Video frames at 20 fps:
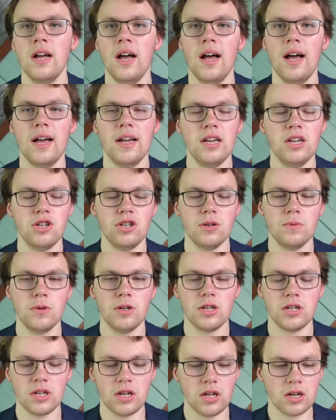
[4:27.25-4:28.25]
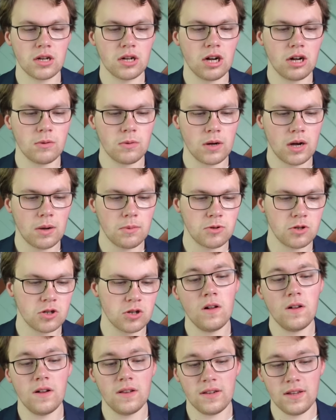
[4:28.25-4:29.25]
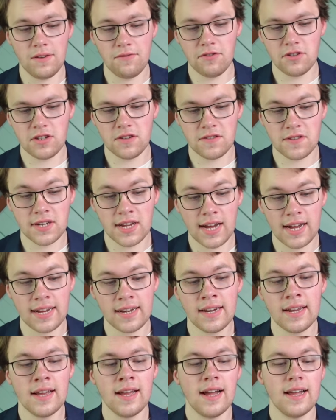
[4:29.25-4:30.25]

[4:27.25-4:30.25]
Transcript: Uh, he should be a solid call-up option on the defensive side.